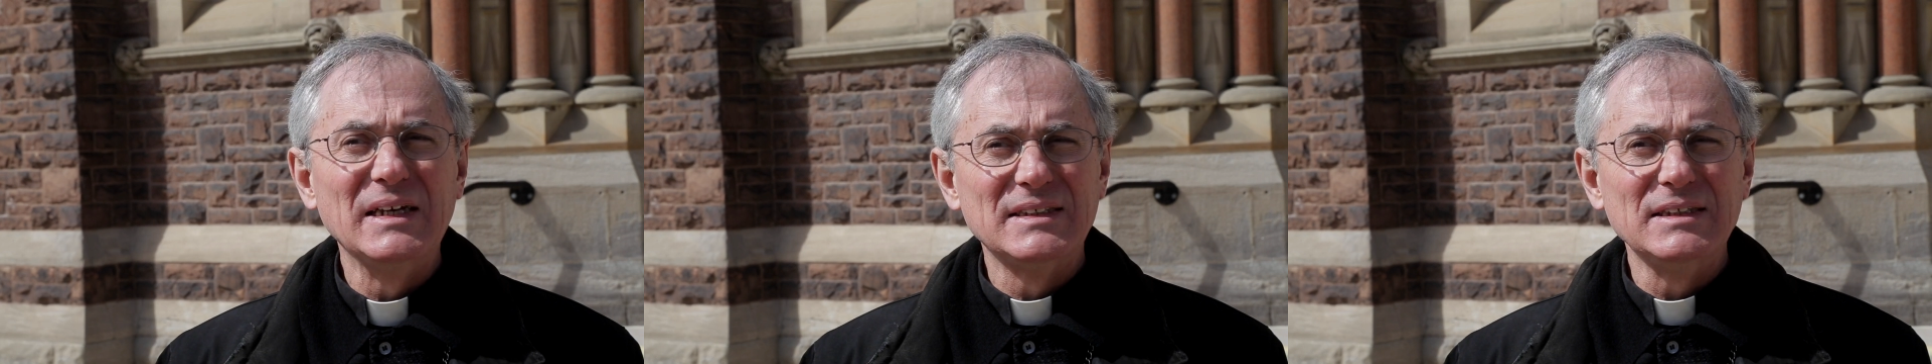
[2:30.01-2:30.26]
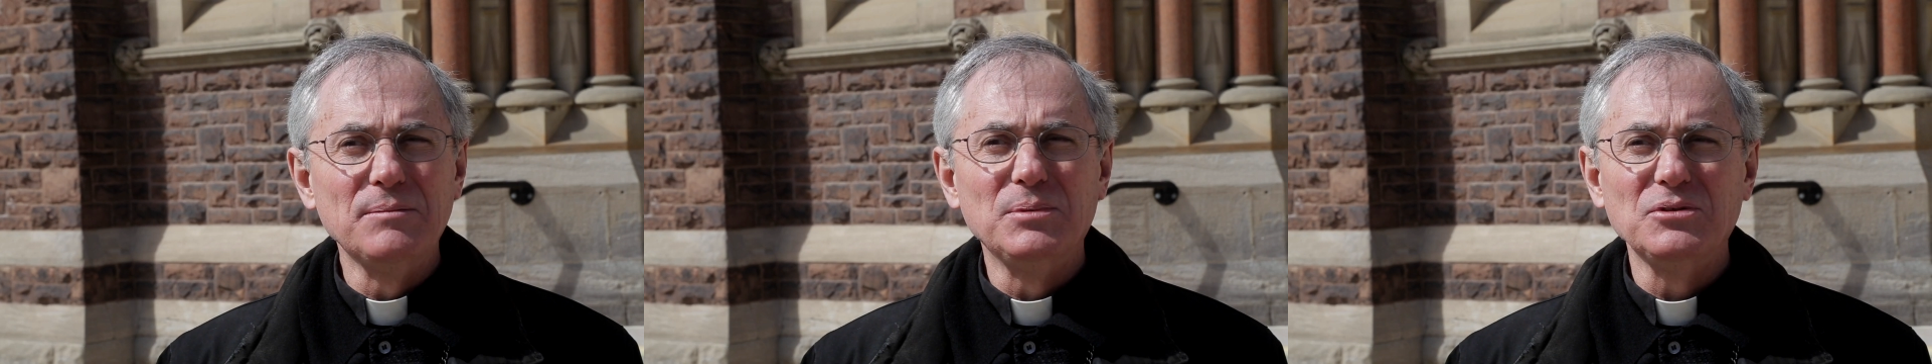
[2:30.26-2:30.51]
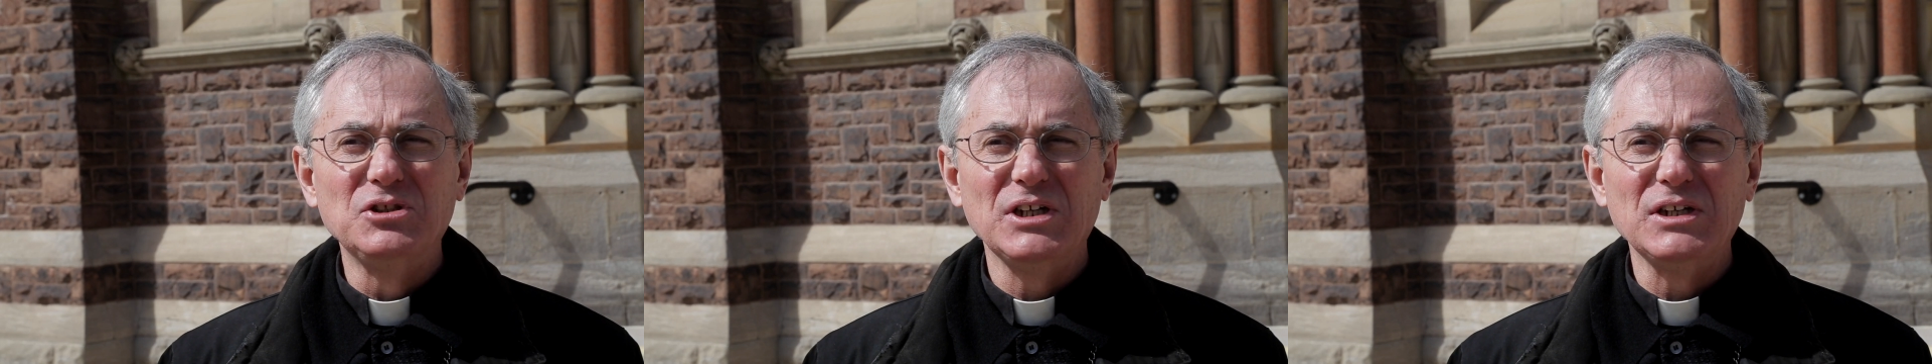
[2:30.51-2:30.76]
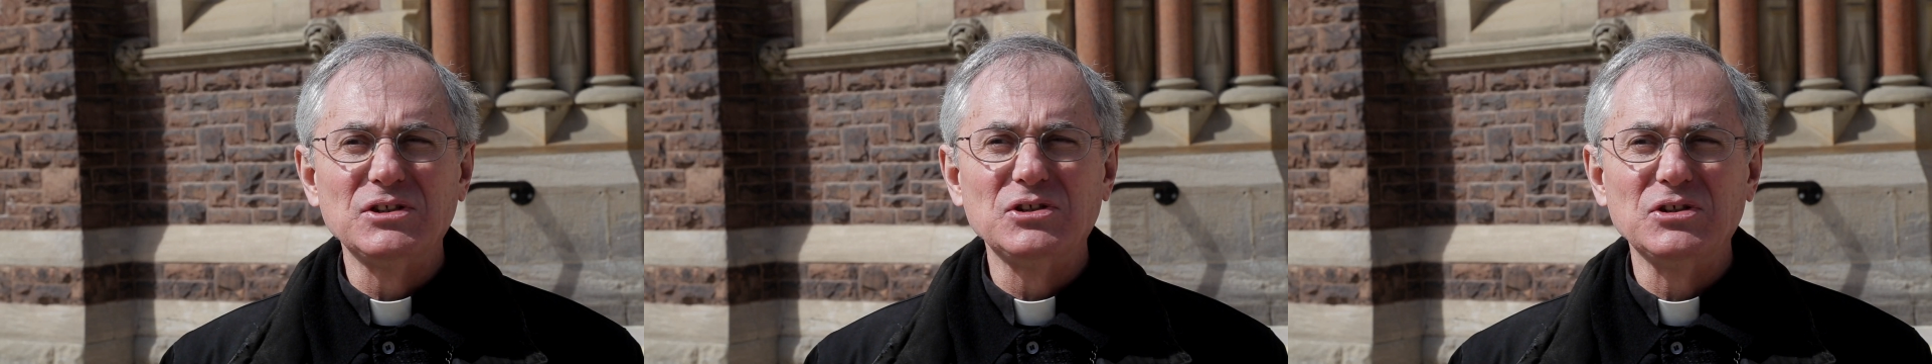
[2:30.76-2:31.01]
Simple
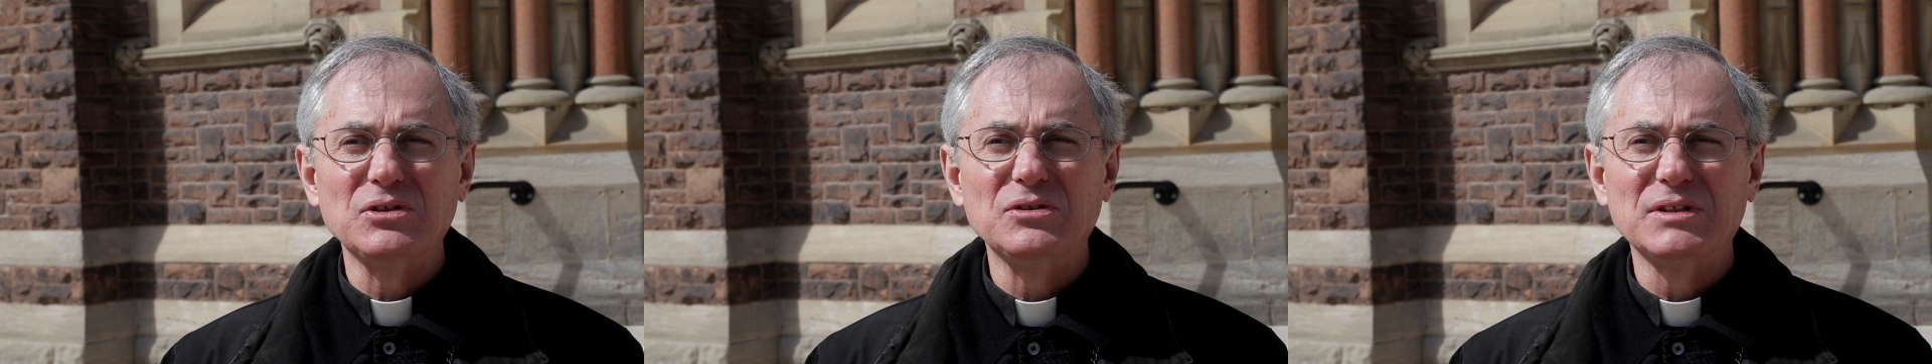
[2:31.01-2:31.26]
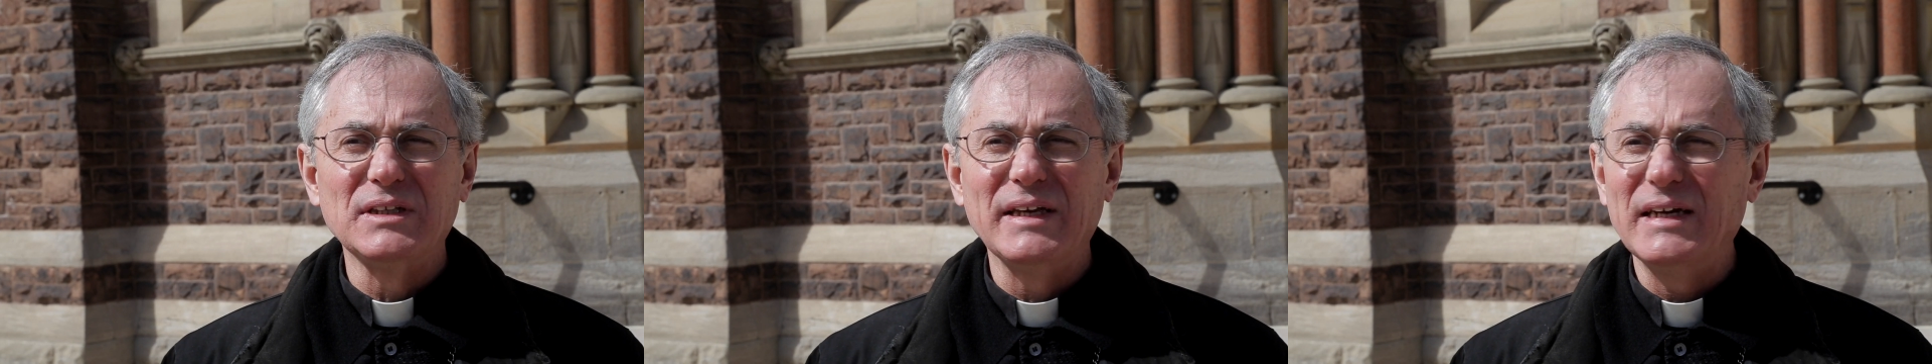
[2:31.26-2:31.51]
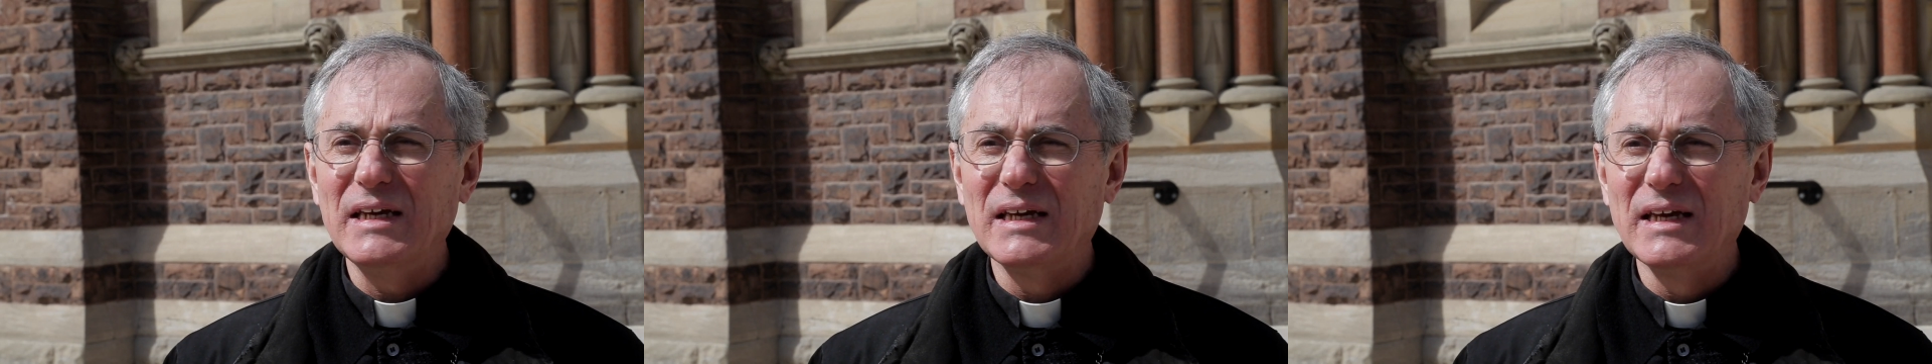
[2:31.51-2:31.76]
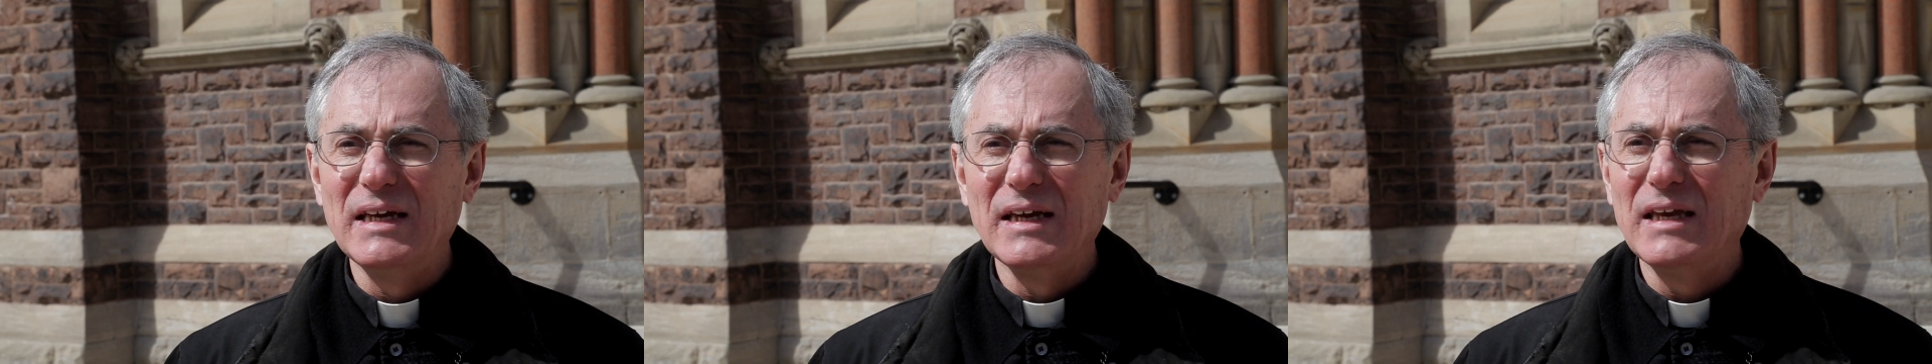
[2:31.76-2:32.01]
gestures
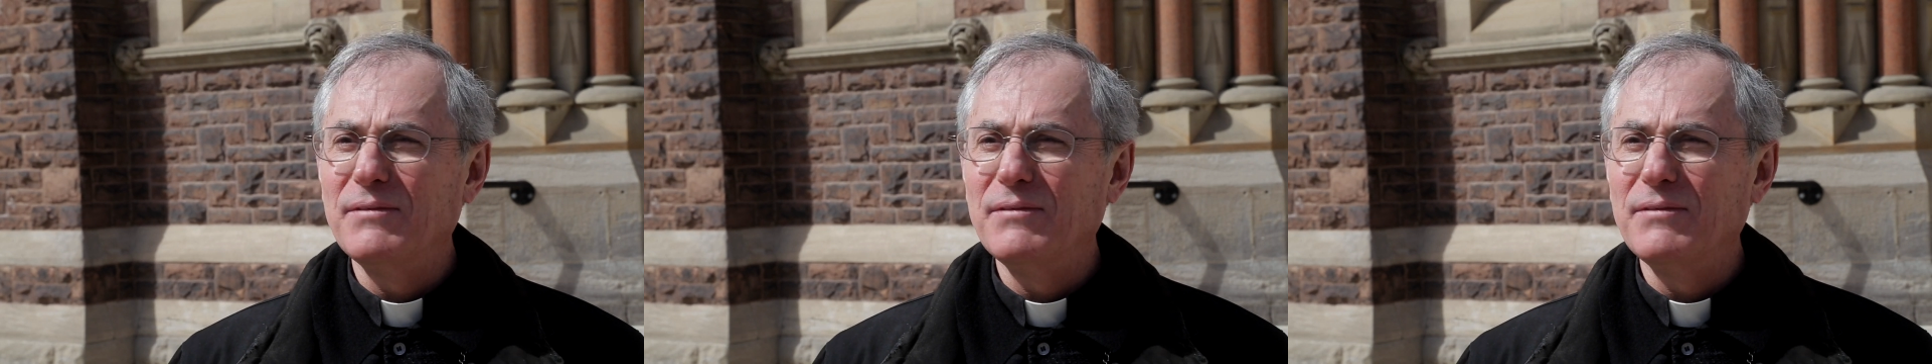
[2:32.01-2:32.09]
like